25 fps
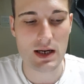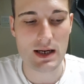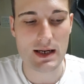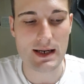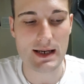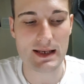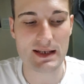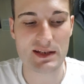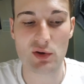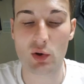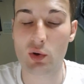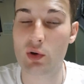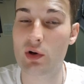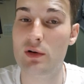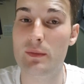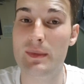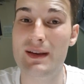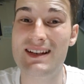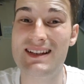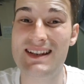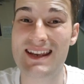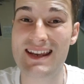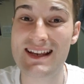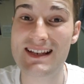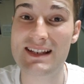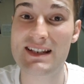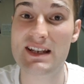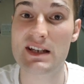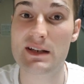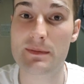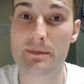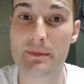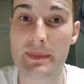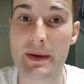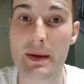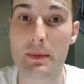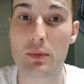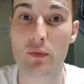it's not going to be as easy as
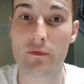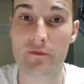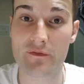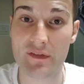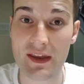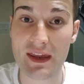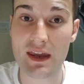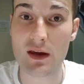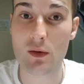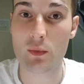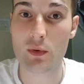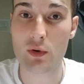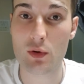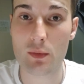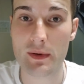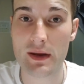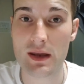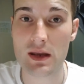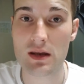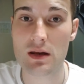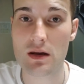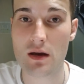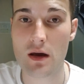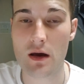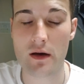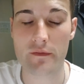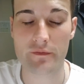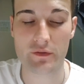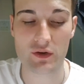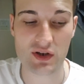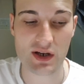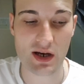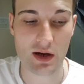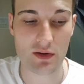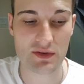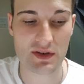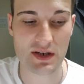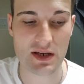people think it will be for
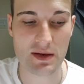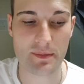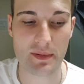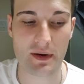Chelsea.